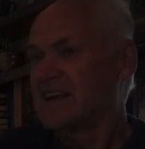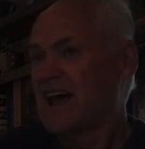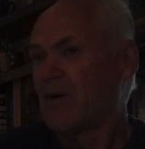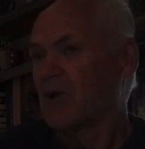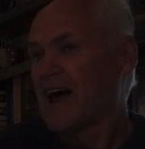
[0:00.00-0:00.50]

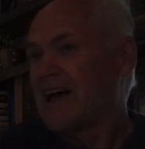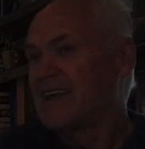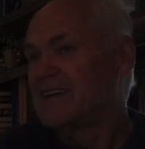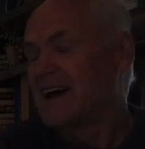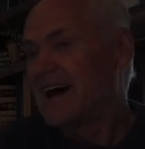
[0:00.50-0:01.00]
Yeah, well,
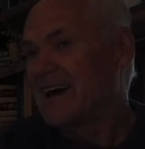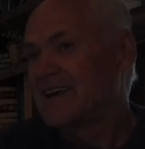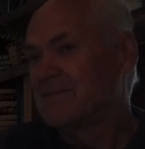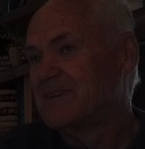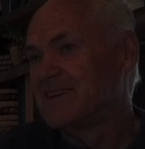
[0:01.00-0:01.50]

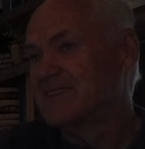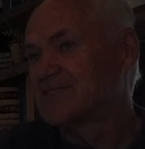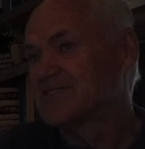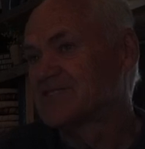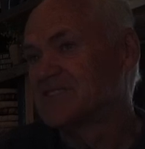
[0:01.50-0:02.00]
I had been
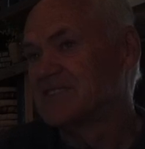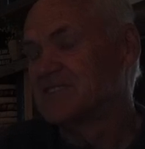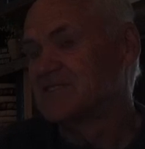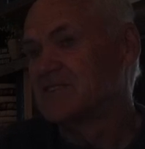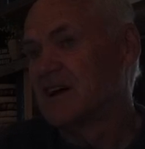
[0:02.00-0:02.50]
interested
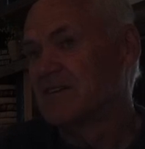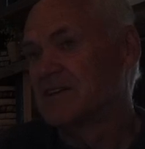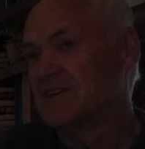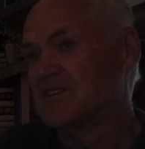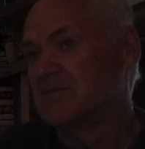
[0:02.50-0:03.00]

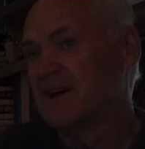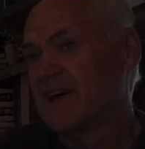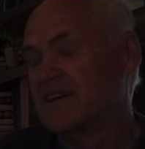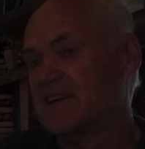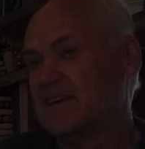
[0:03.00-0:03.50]
in
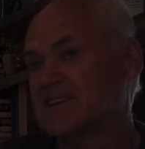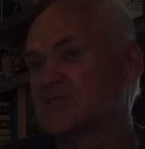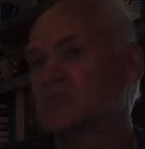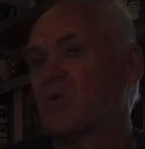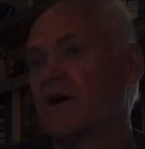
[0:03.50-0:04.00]
debate, and
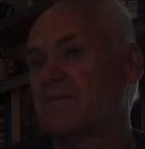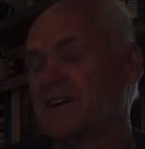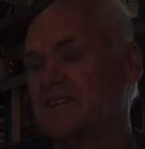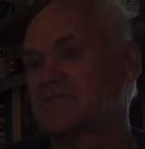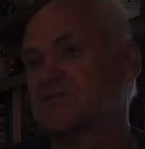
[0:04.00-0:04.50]
that's why my